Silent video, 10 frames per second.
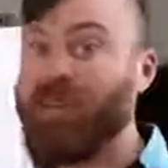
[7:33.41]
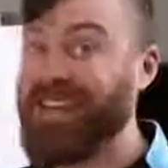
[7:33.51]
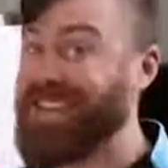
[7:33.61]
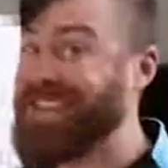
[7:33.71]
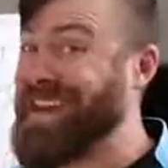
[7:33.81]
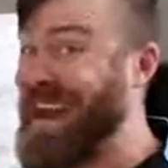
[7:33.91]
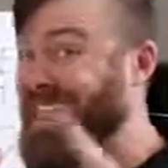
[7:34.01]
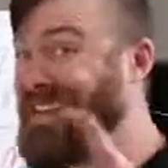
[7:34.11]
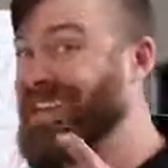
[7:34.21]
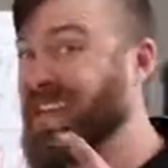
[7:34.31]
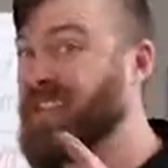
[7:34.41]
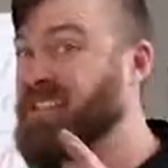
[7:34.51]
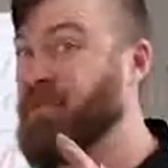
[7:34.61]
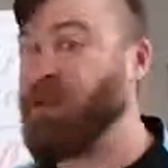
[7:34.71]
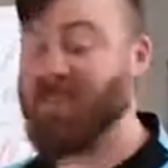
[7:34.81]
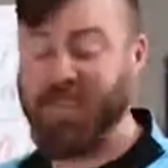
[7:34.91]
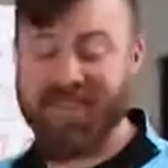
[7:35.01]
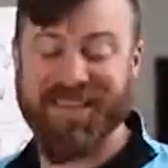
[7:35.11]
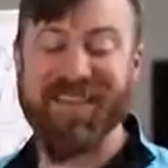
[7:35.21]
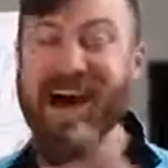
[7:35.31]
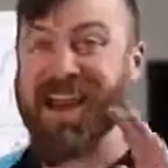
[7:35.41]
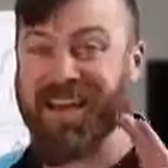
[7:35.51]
And it's not in the textbooks, it's not